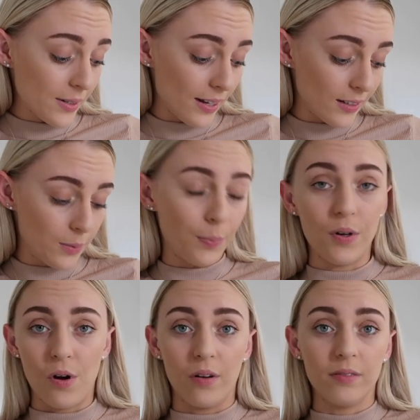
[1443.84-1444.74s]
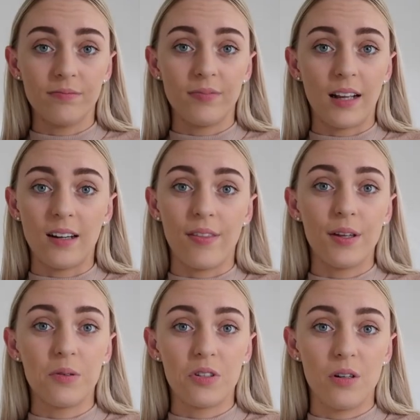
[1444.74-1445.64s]
was like spot on like
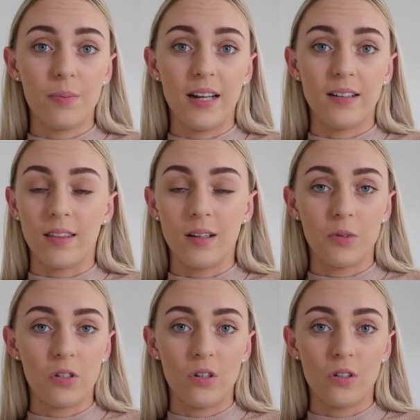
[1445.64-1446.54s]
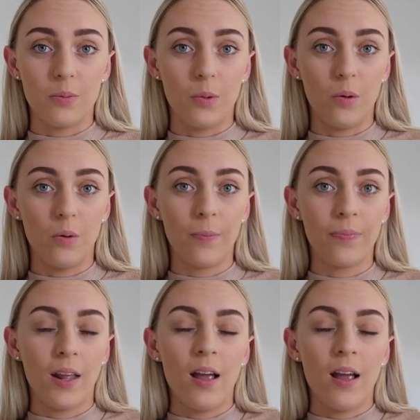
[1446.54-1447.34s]
nothing was too big nothing was too small